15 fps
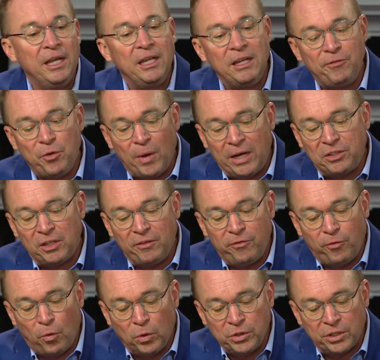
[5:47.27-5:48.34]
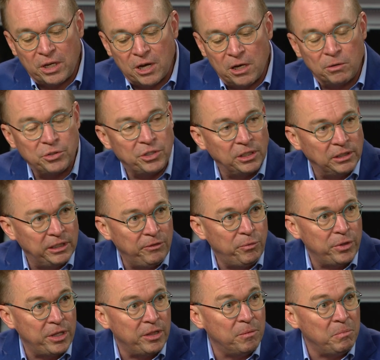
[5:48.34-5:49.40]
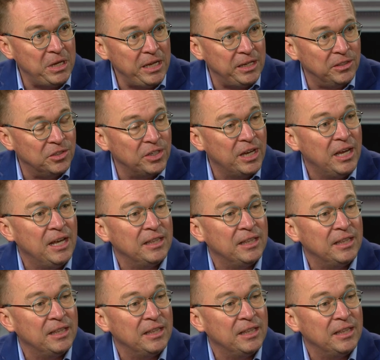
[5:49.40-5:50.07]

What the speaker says: If you actually forced Congress to live within the means,